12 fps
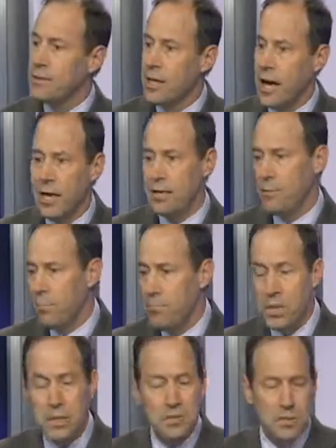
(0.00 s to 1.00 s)
cut
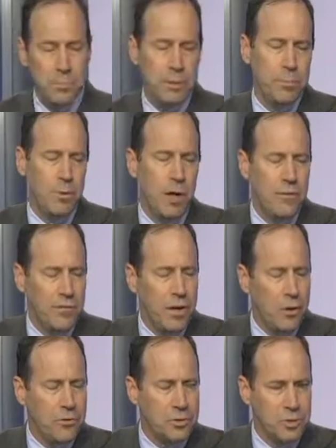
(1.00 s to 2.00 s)
millions of people off of
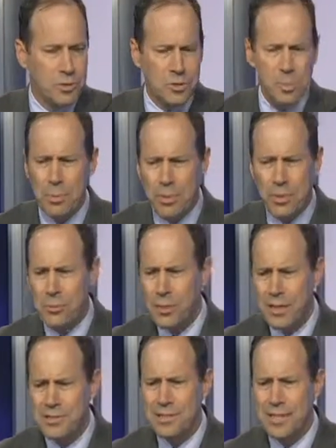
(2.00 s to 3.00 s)
health insurance, people are going to
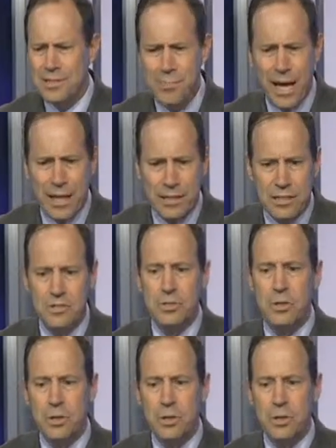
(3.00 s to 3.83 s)
realize that that's madness. We're